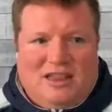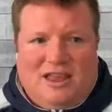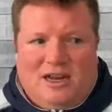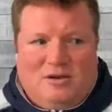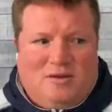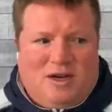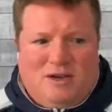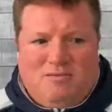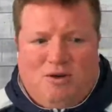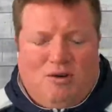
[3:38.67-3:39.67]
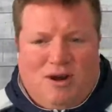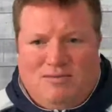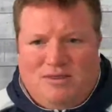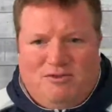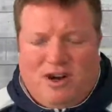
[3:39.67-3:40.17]
athletic uh,
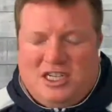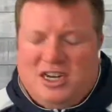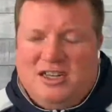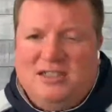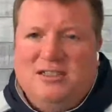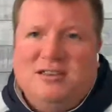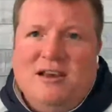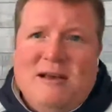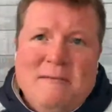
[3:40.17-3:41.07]
programs and franchises.